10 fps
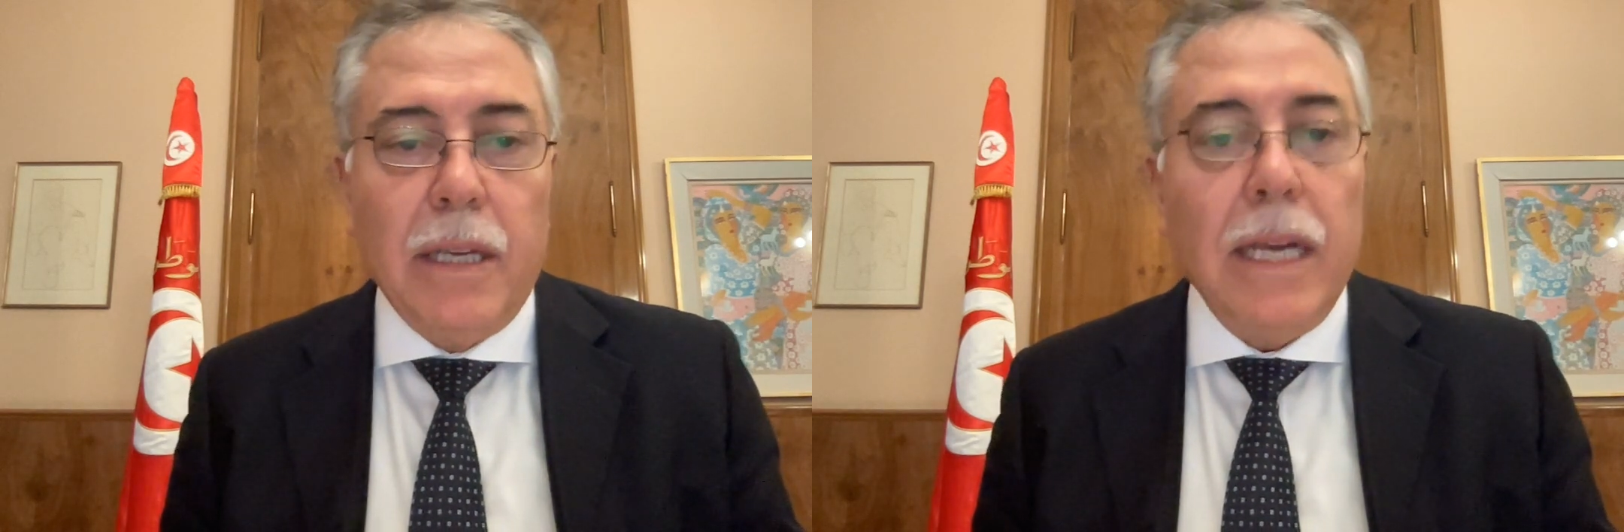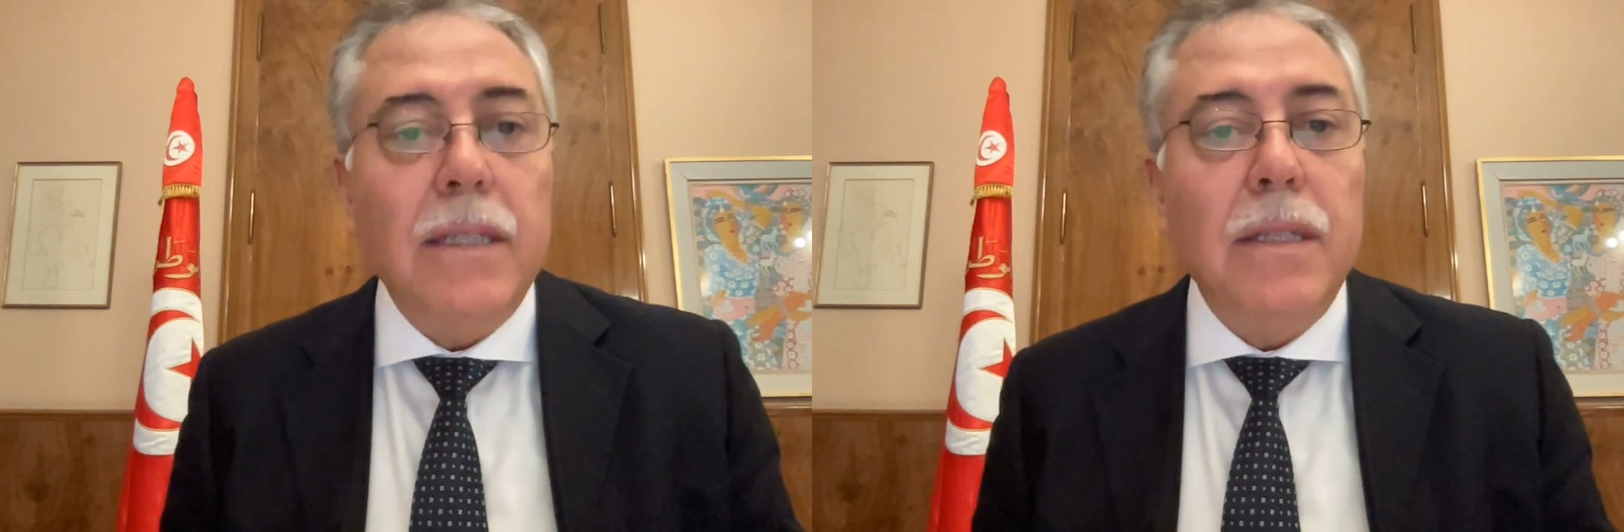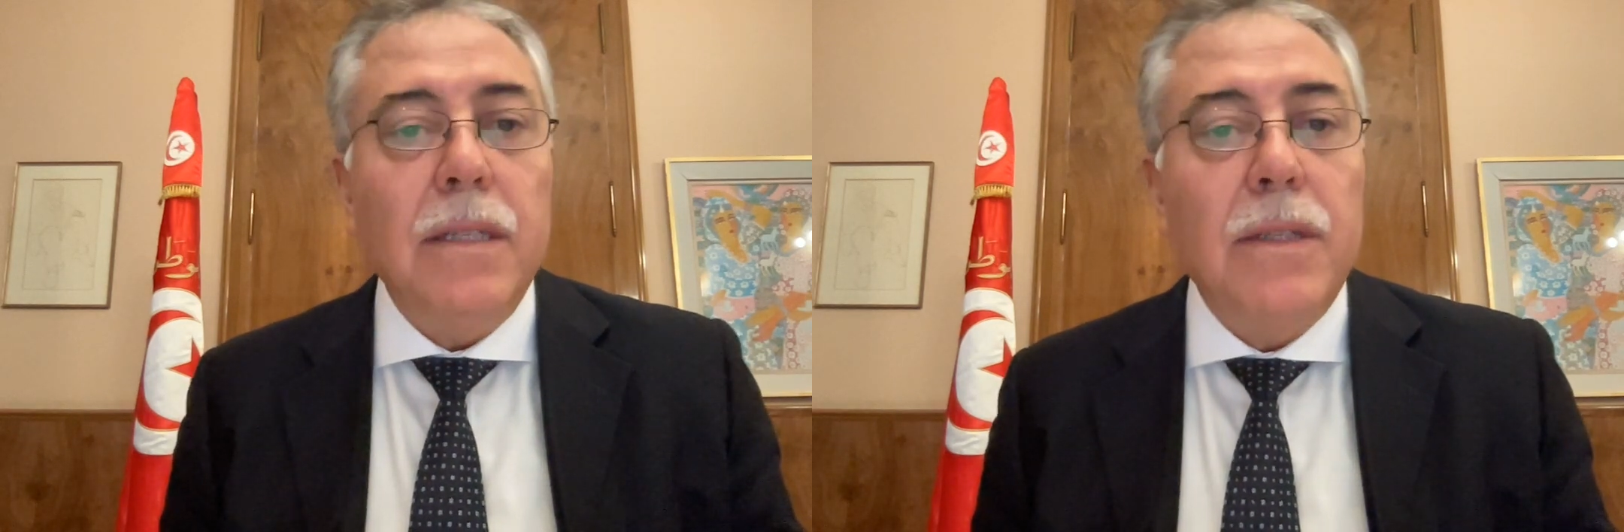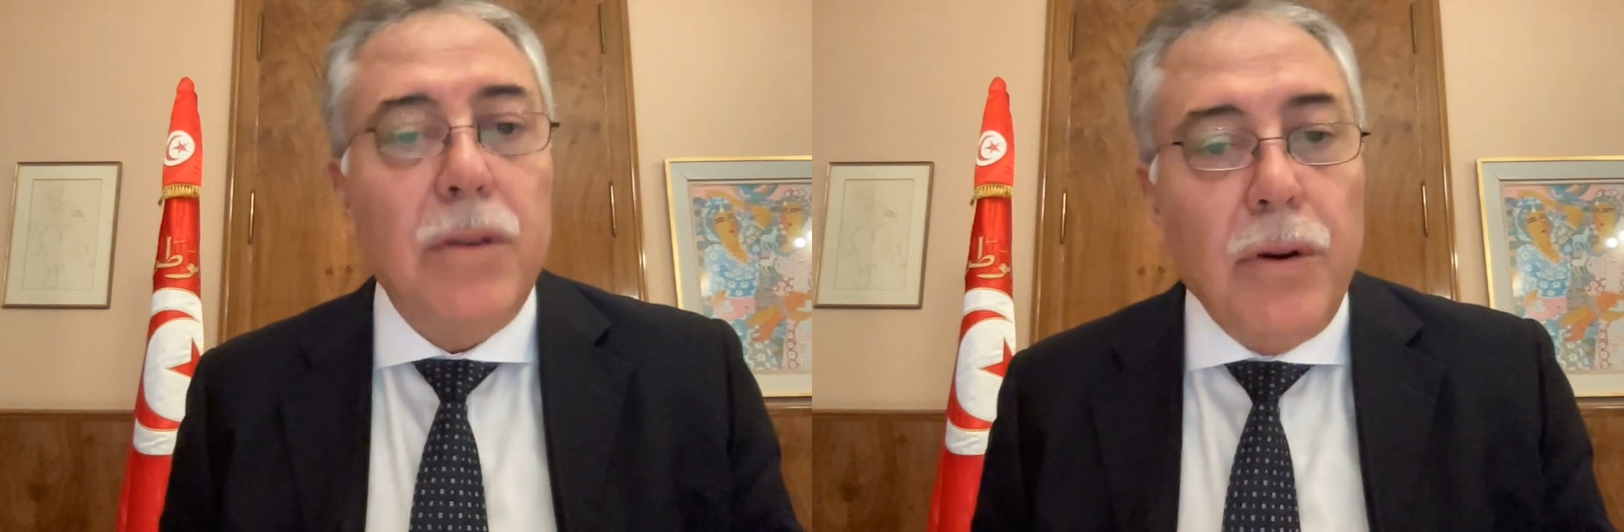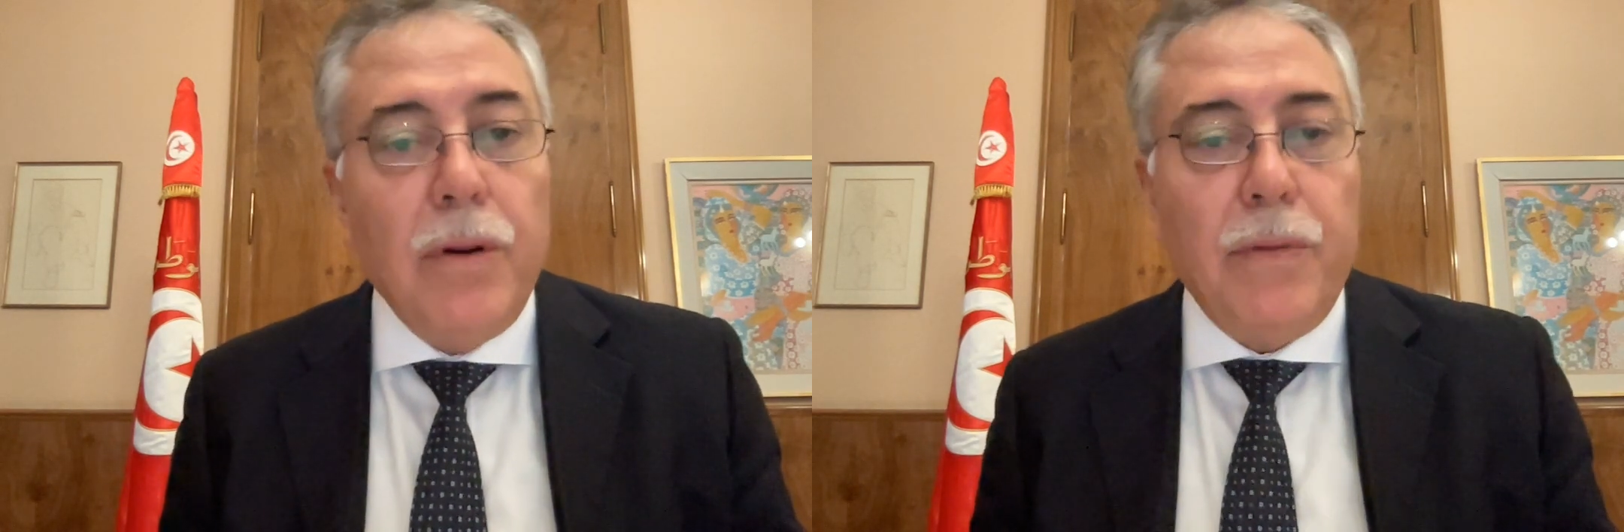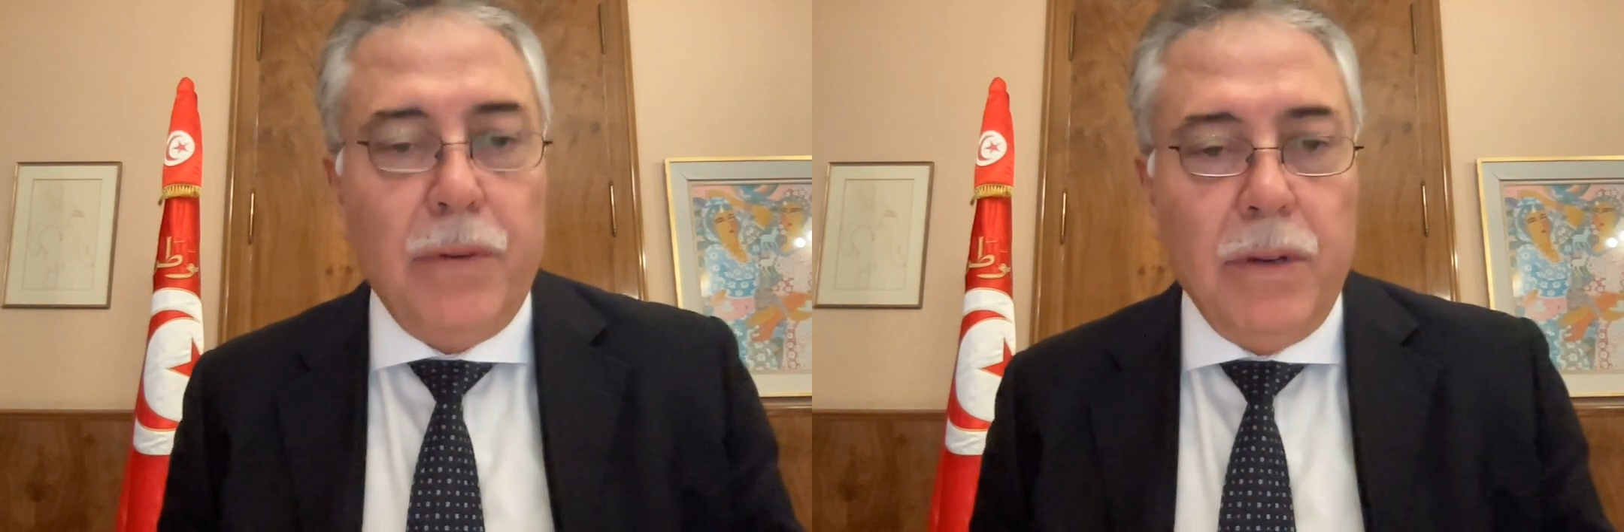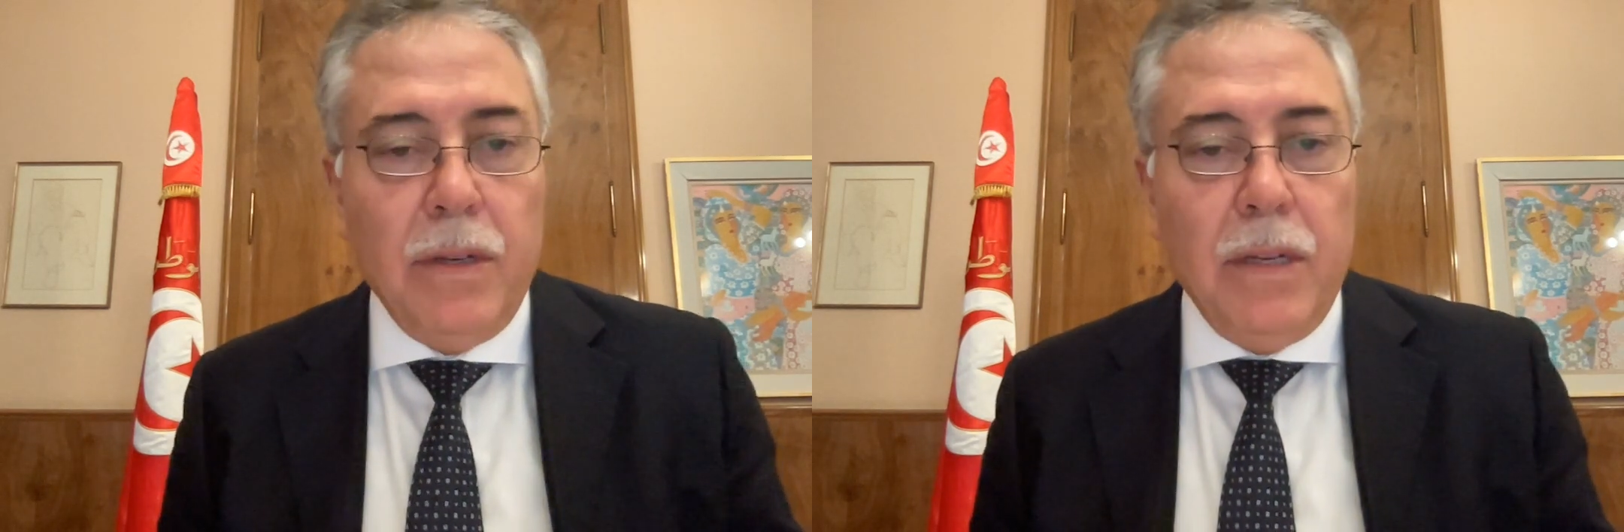can serve